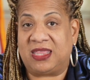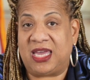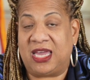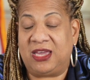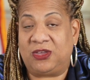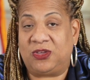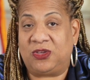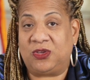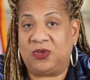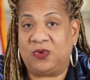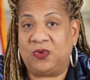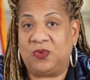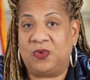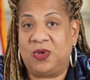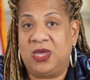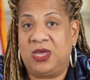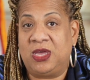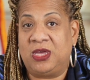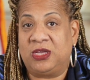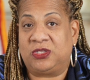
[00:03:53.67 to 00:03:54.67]
Thank you
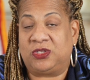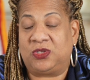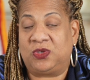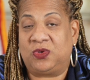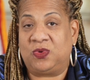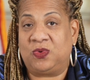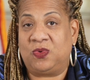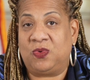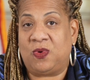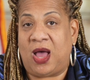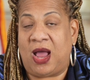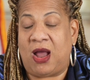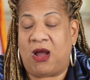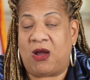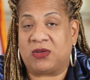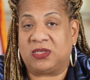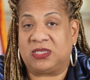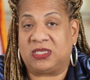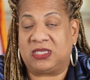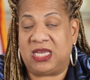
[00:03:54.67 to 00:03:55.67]
to
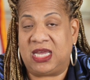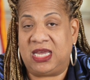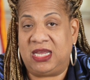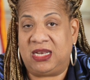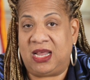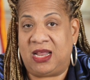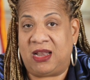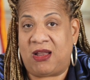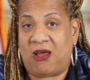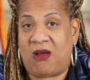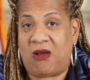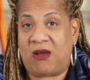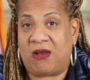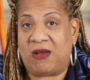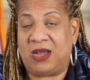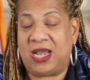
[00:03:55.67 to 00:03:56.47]
our state and our